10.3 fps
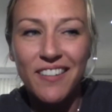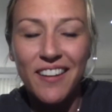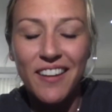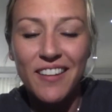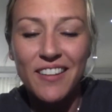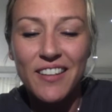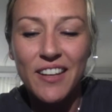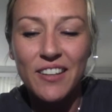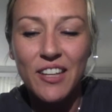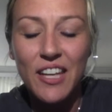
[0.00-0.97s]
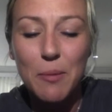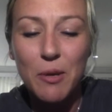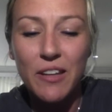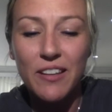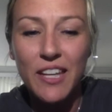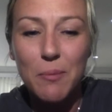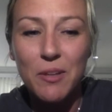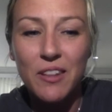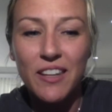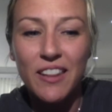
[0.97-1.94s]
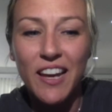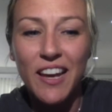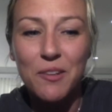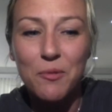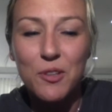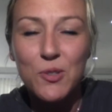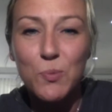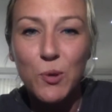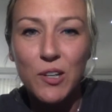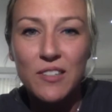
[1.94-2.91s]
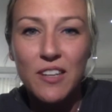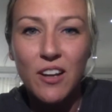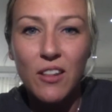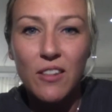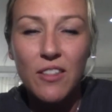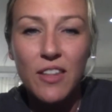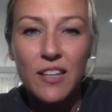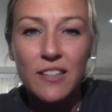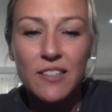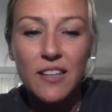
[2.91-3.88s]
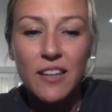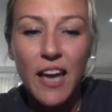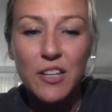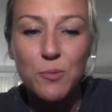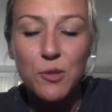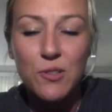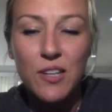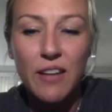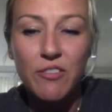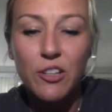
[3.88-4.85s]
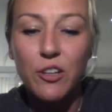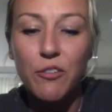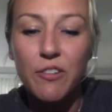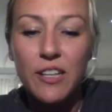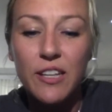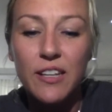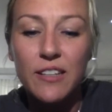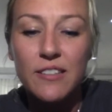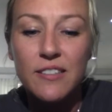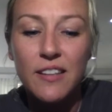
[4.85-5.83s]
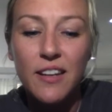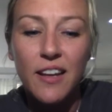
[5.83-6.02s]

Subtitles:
and keeping in line with sports and all of the things and the attributes that I've learned over the years